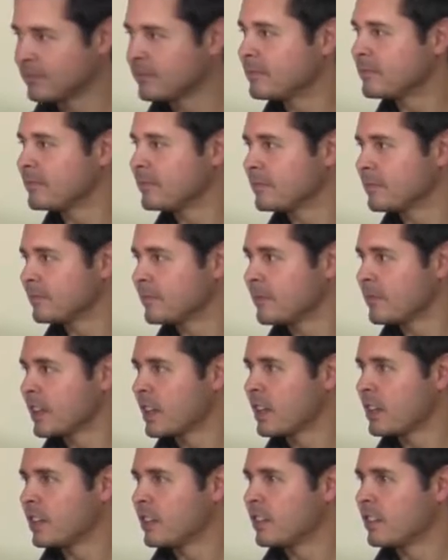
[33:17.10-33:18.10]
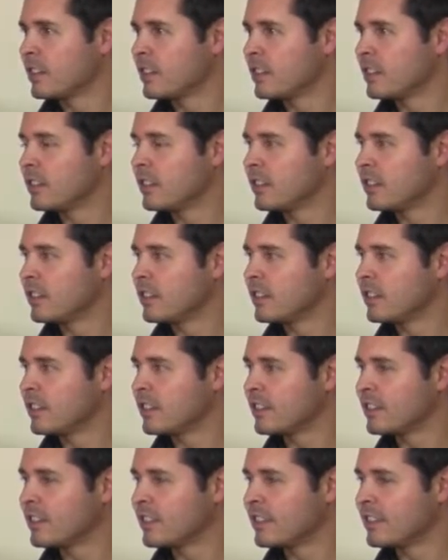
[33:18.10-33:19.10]

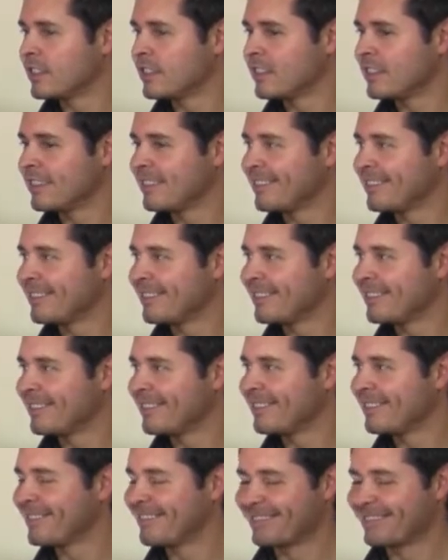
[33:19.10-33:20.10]
(not speaking)